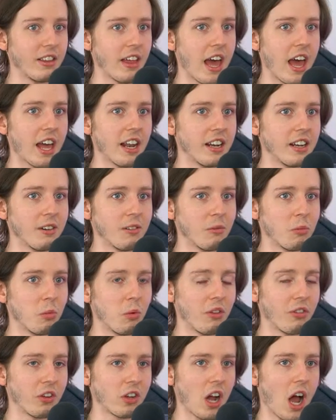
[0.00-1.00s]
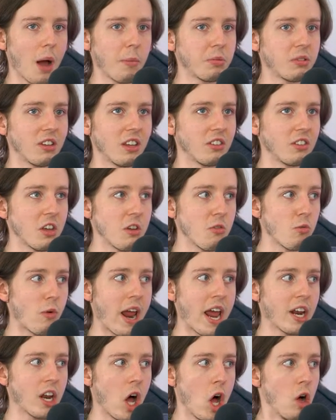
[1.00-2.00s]
then what the cop says, he
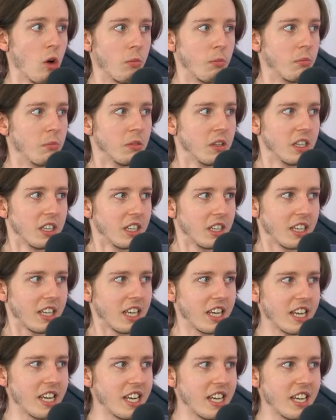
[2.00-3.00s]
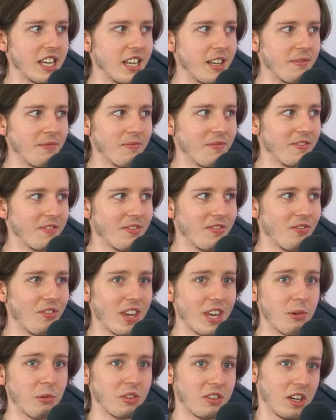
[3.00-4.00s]
ran home. He
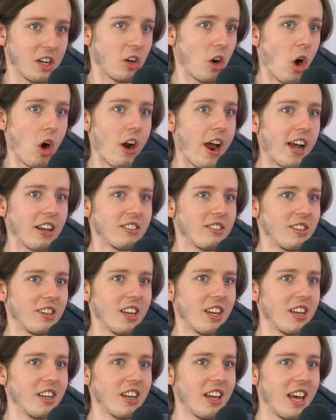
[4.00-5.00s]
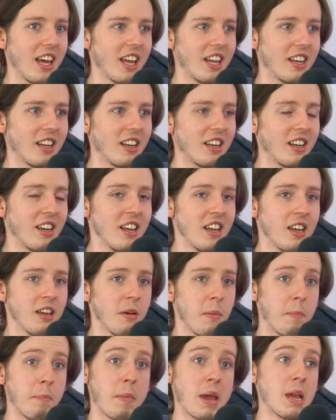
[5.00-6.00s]
he was in a car accident and
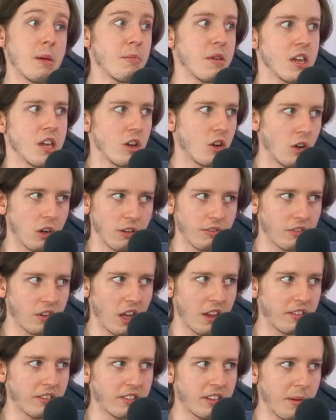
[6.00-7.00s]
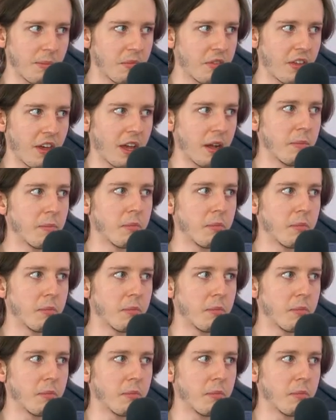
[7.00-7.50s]
maybe he could have done something,